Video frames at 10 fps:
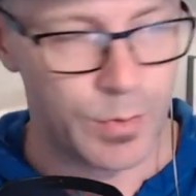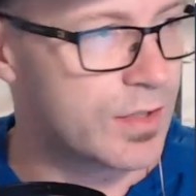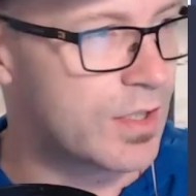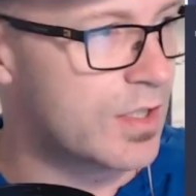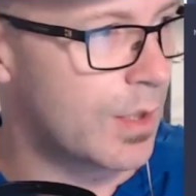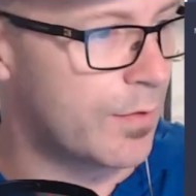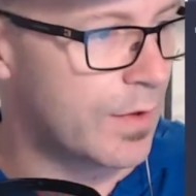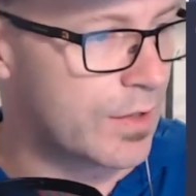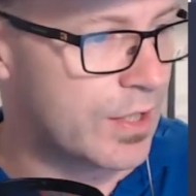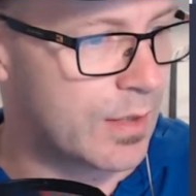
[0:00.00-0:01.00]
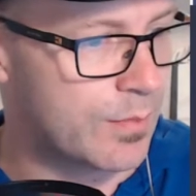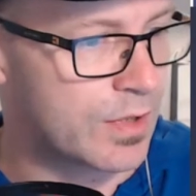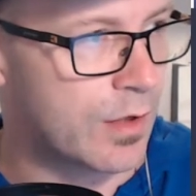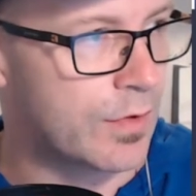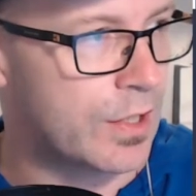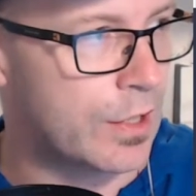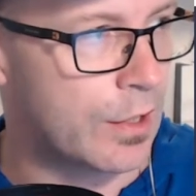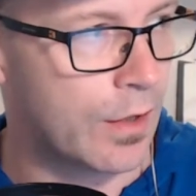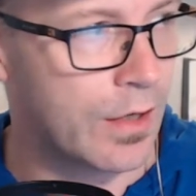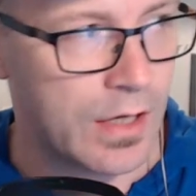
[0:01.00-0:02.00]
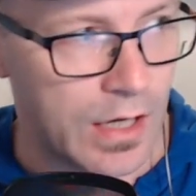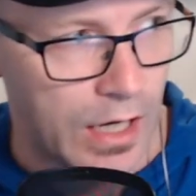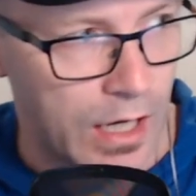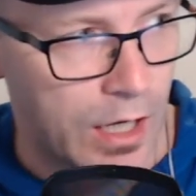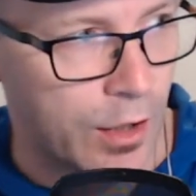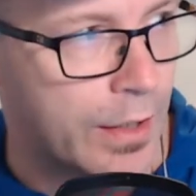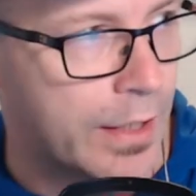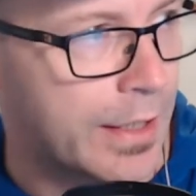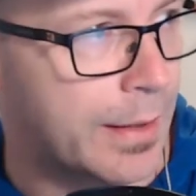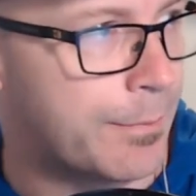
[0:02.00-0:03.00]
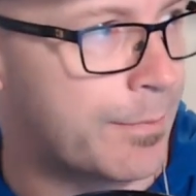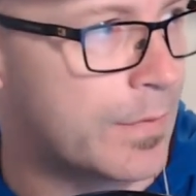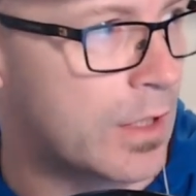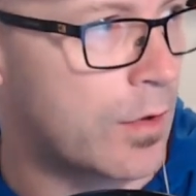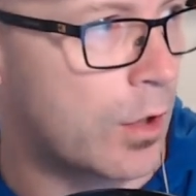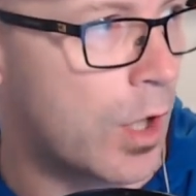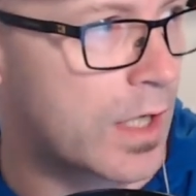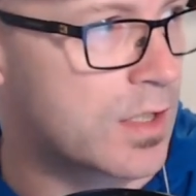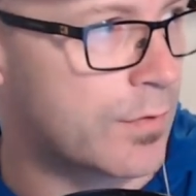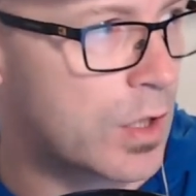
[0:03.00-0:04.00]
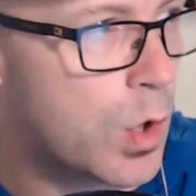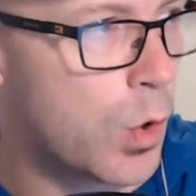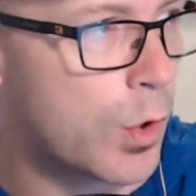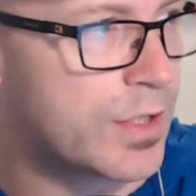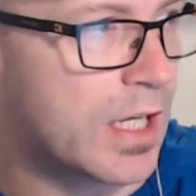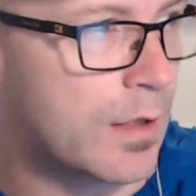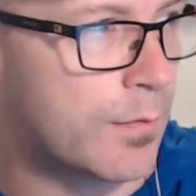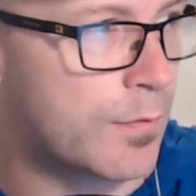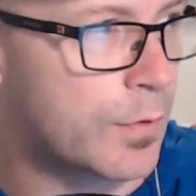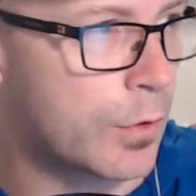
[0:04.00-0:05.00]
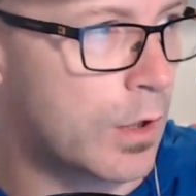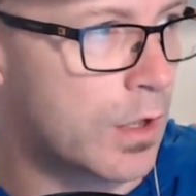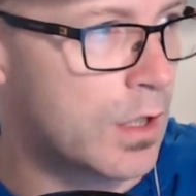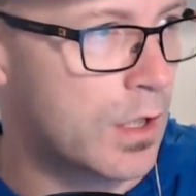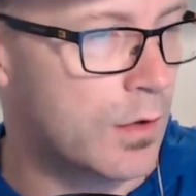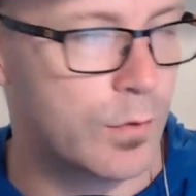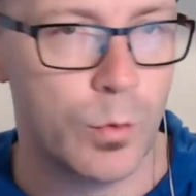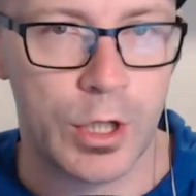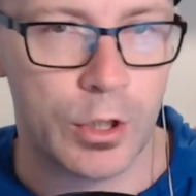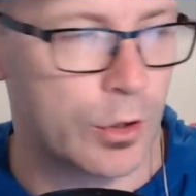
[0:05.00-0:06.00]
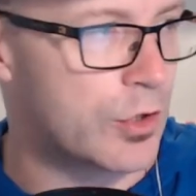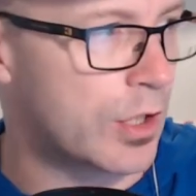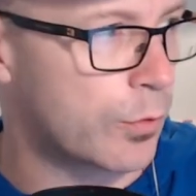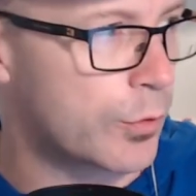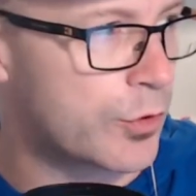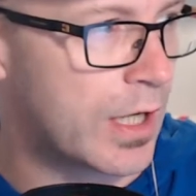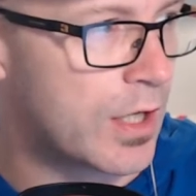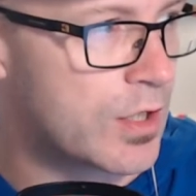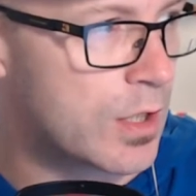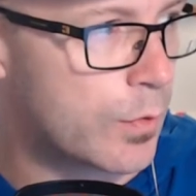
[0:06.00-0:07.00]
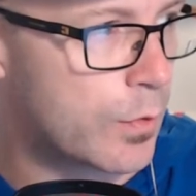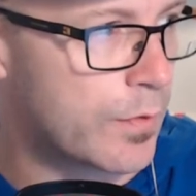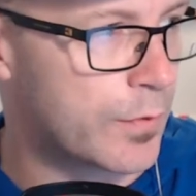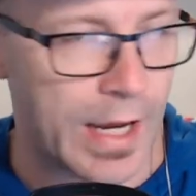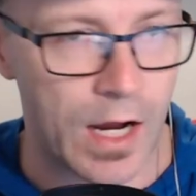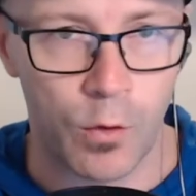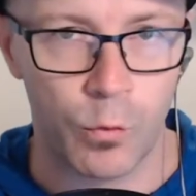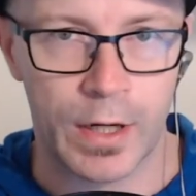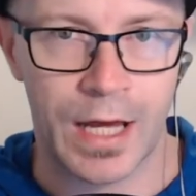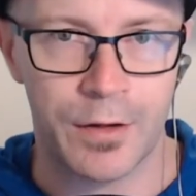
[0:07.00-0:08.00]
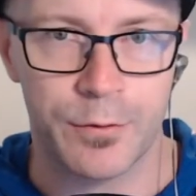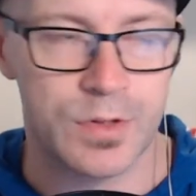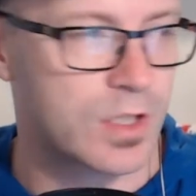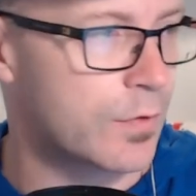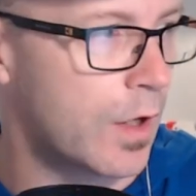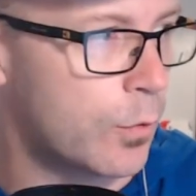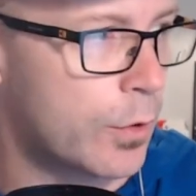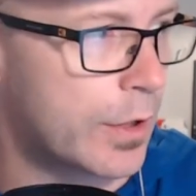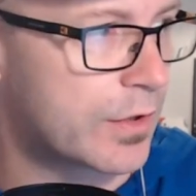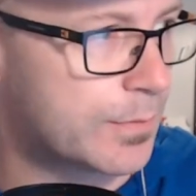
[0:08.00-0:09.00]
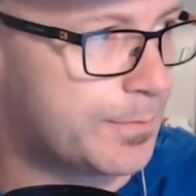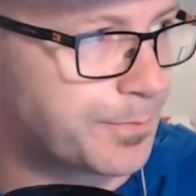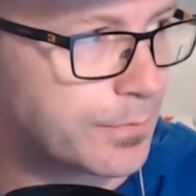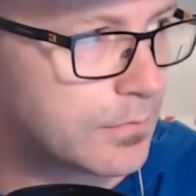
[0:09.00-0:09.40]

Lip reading: You might see some of our teams over here are, the likes of a core team for working on general strategy for how Regarding 365 works.